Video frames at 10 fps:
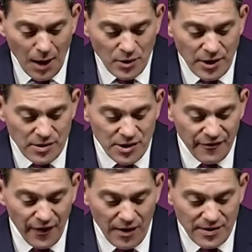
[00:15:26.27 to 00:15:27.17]
I would go
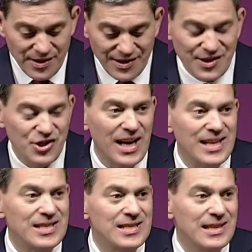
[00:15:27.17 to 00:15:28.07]
so far as to
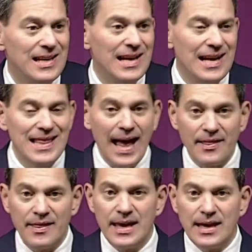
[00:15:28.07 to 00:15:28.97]
suggest
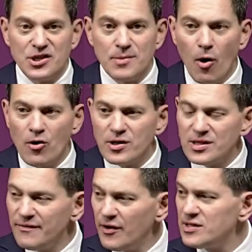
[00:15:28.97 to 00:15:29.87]
that the
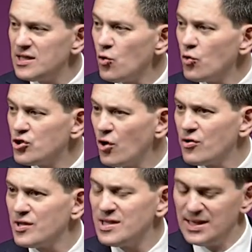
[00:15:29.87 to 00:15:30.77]
democracy versus
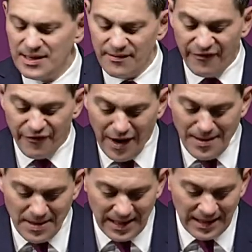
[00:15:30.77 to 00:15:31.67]
autocracy
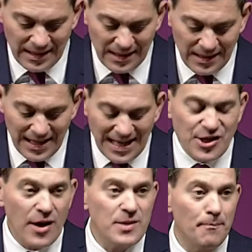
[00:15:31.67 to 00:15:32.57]
framing
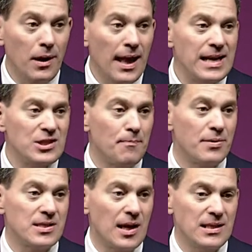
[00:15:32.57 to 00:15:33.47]
is going to play into
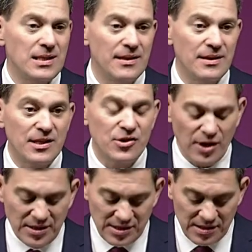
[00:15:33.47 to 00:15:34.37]
precisely the
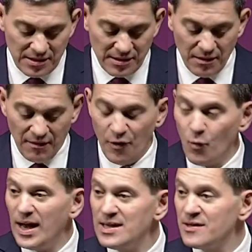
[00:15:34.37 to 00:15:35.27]
distrust of
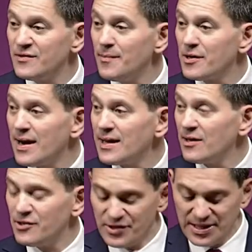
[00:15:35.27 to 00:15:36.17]
the West, of
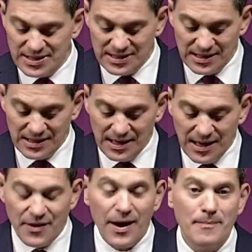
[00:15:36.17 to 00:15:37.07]
democratic countries,
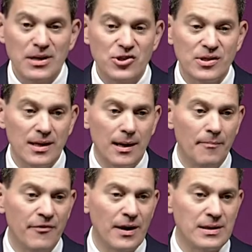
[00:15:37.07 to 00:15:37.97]
that I mentioned
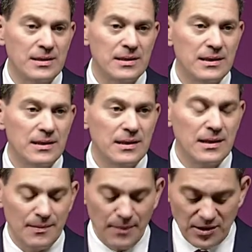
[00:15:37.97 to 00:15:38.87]
up front
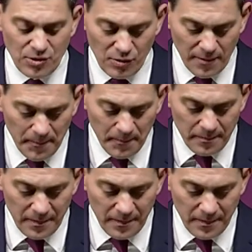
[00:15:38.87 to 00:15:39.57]
in my talk.